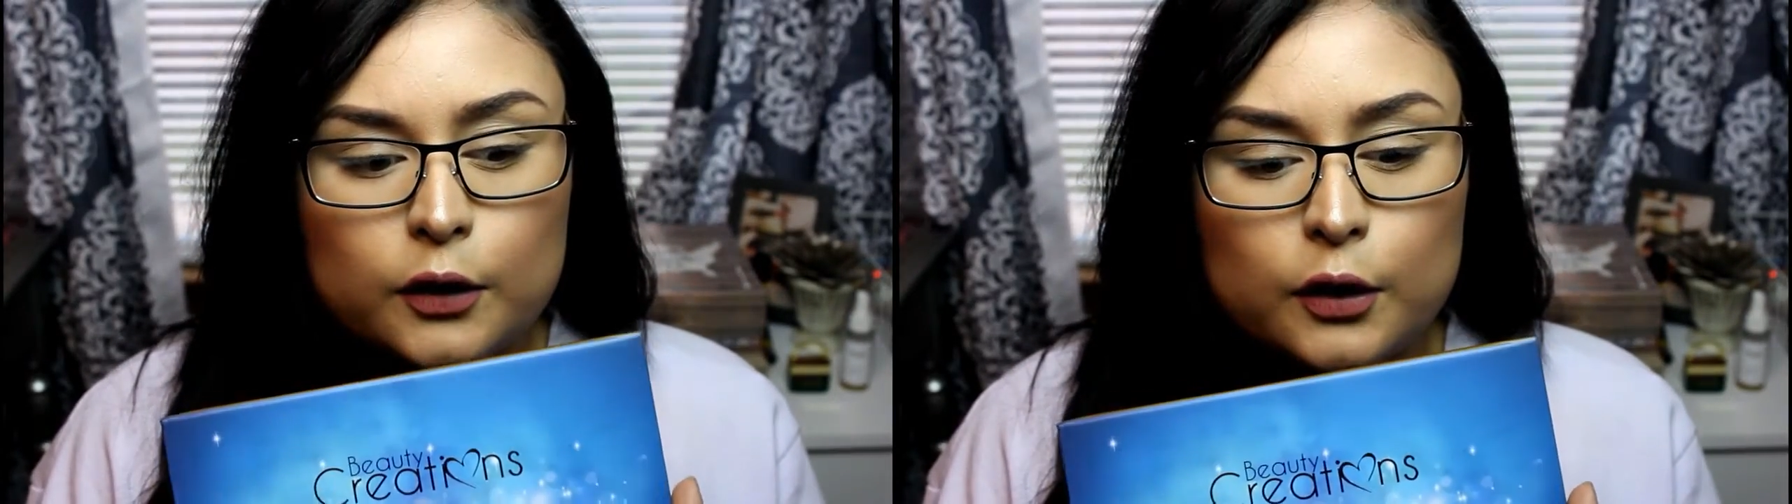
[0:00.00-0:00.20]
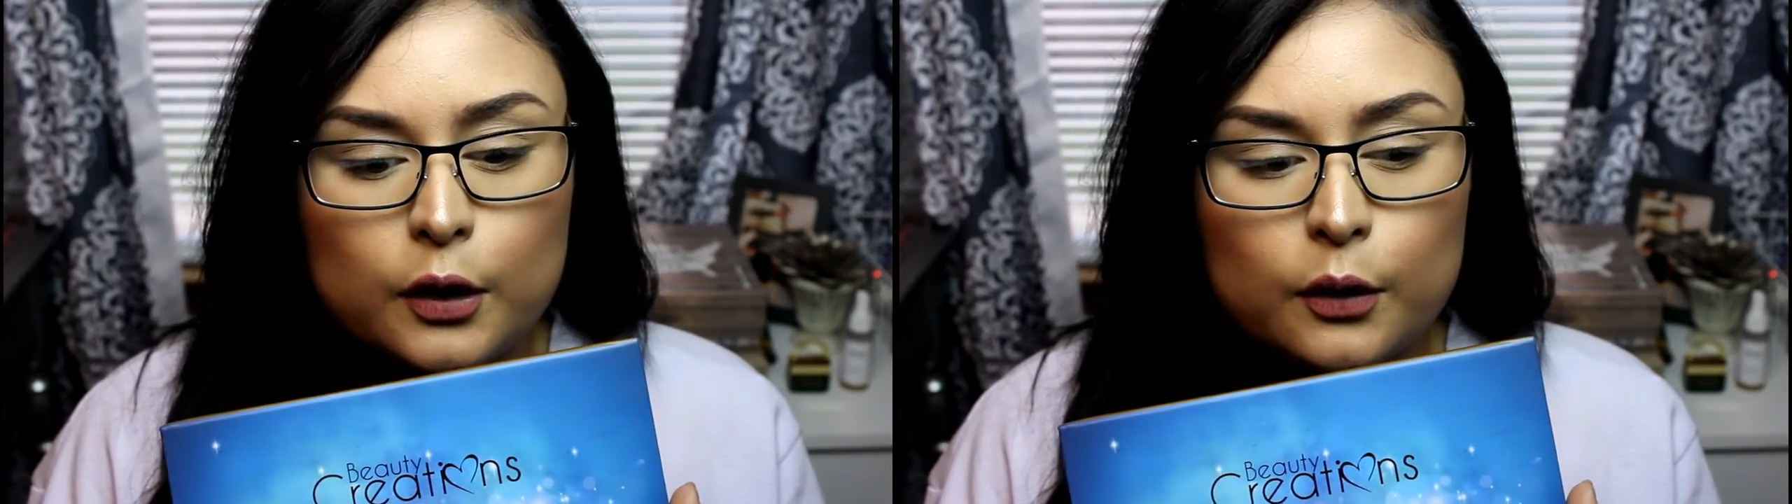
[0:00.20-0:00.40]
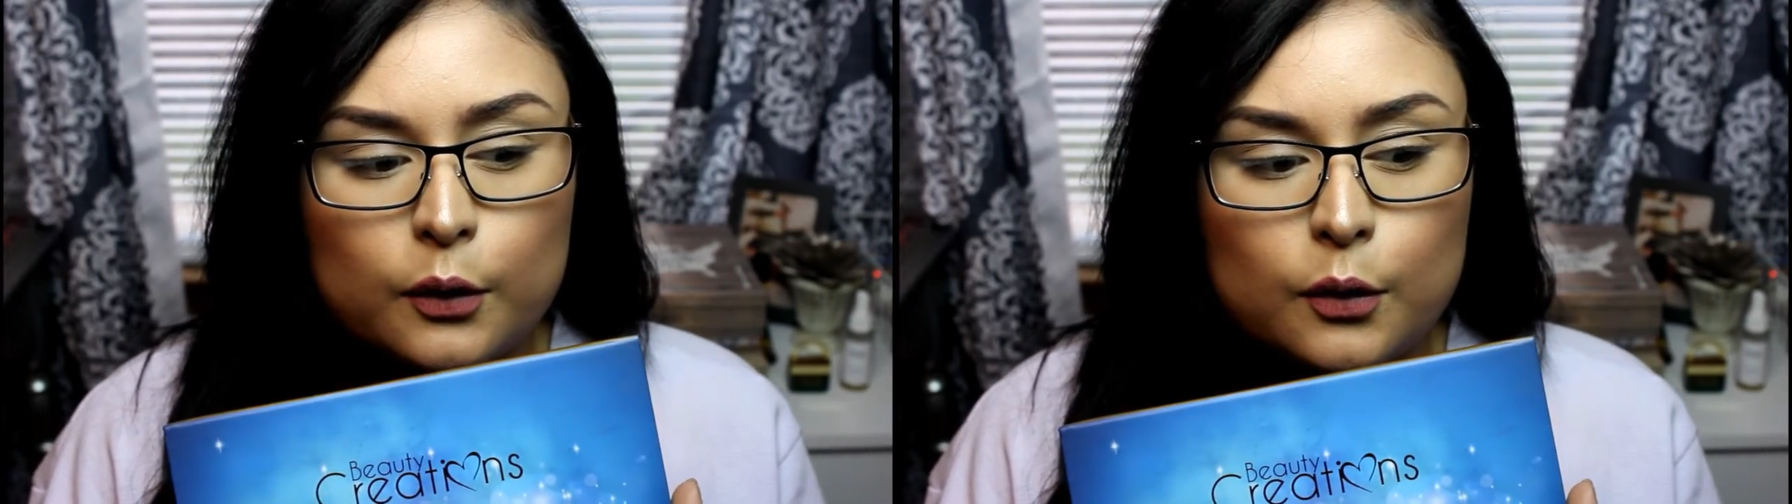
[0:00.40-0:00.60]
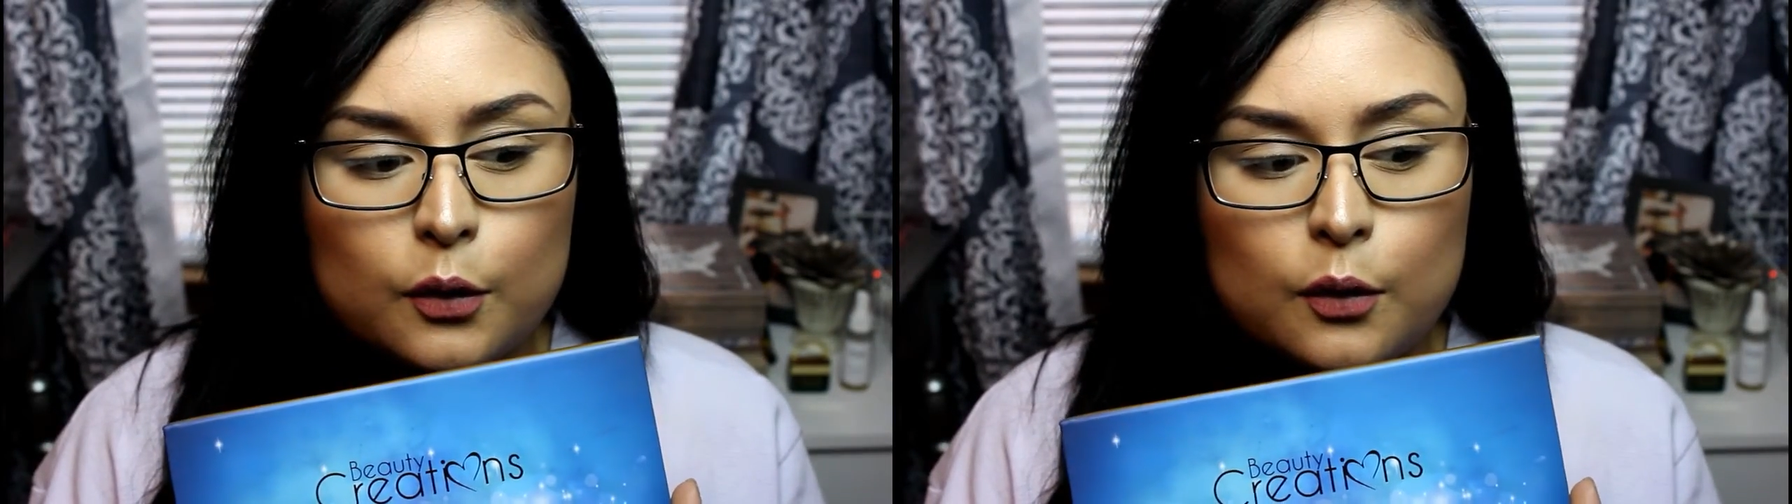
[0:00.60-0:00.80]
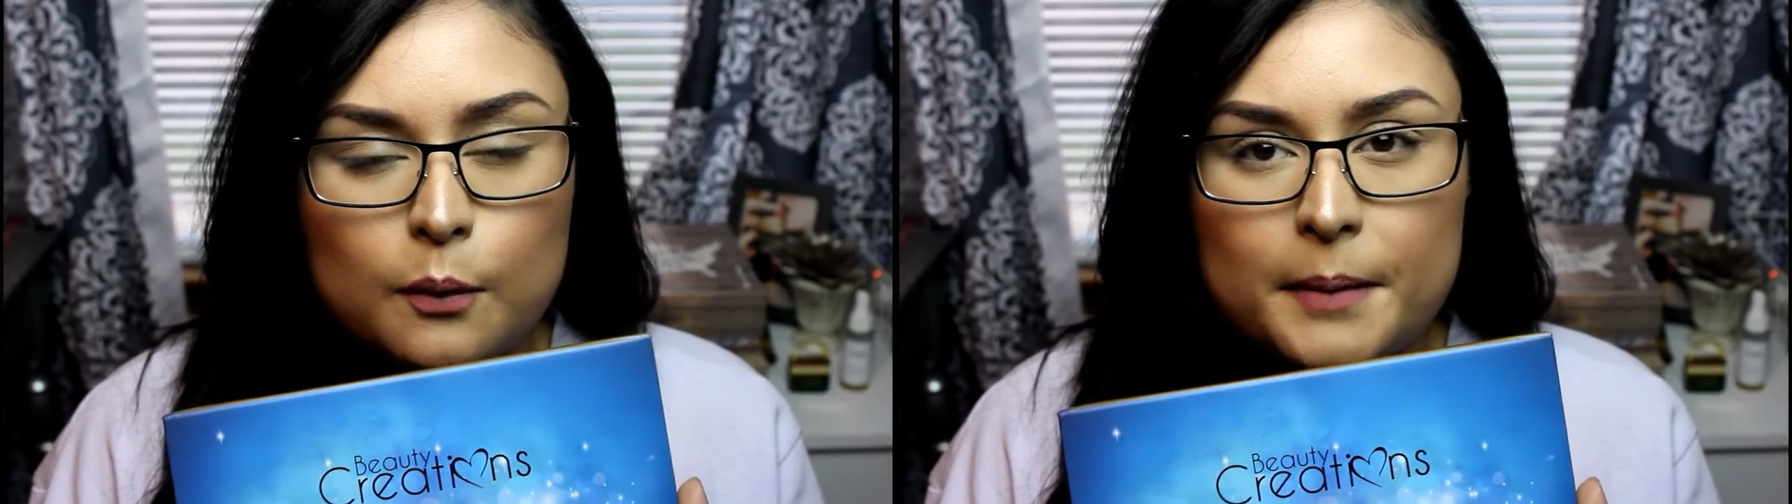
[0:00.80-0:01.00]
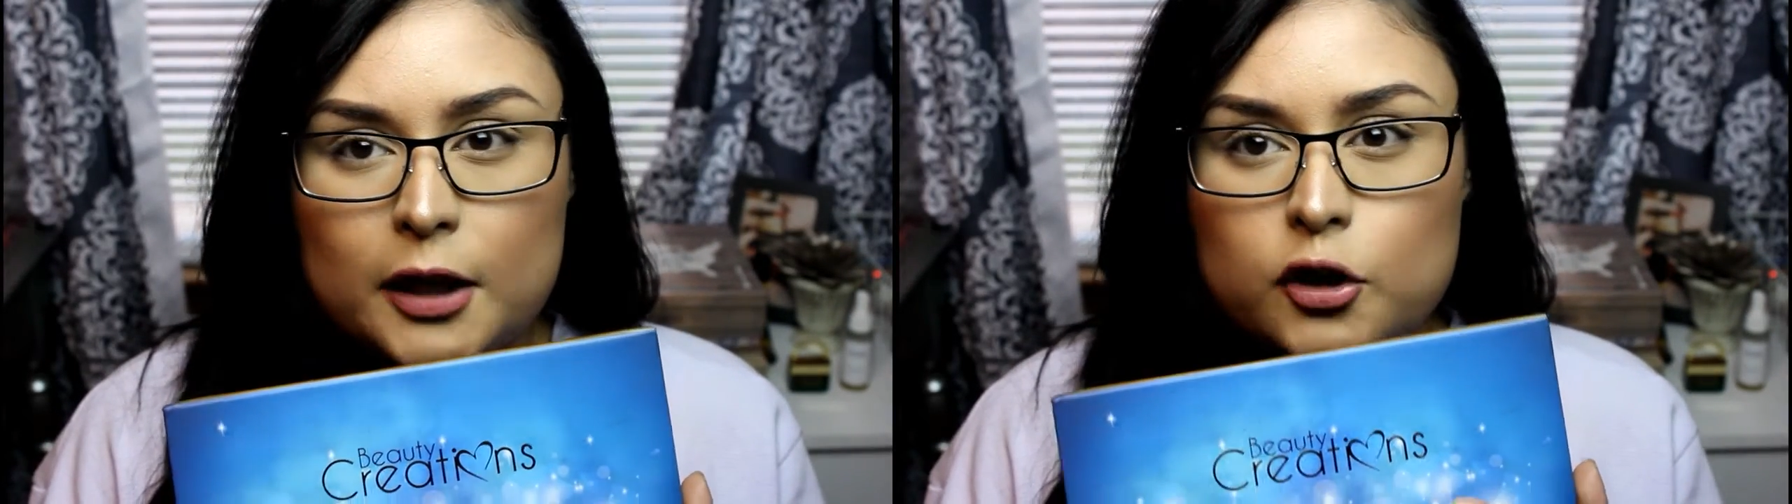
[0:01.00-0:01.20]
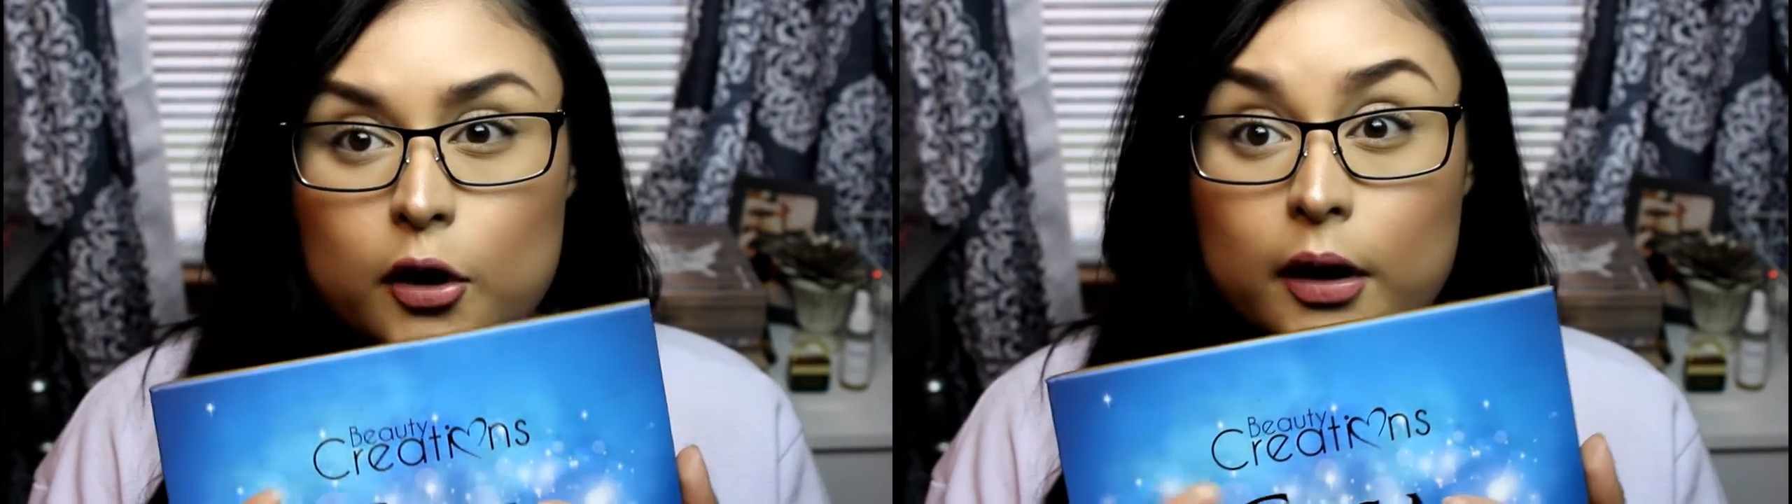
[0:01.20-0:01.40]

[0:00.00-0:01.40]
no major